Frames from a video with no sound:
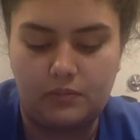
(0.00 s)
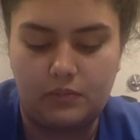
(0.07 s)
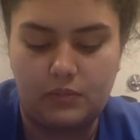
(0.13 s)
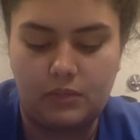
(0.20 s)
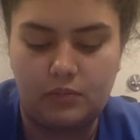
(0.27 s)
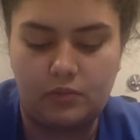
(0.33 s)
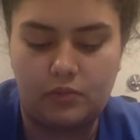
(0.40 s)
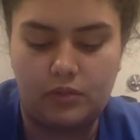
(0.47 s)

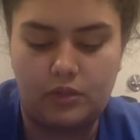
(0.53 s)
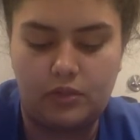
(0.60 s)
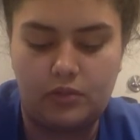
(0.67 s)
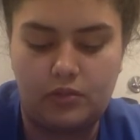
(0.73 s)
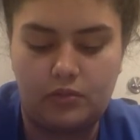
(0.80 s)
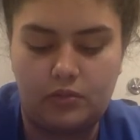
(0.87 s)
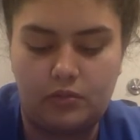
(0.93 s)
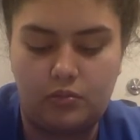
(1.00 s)
I'm going
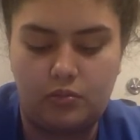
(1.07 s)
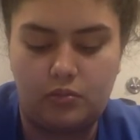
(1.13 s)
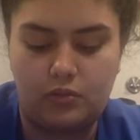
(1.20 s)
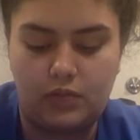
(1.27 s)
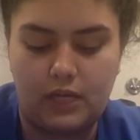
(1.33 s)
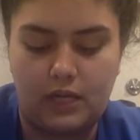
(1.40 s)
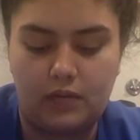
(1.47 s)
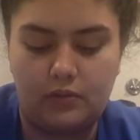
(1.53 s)
to
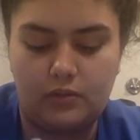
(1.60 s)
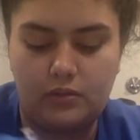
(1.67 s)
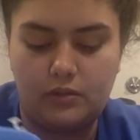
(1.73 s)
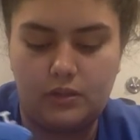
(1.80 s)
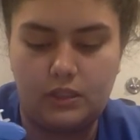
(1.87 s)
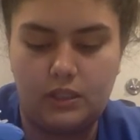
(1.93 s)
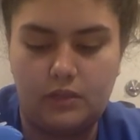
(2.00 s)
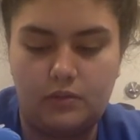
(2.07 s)
pull out
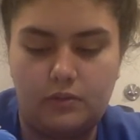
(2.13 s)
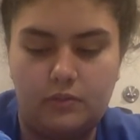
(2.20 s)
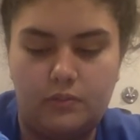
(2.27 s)
the needle.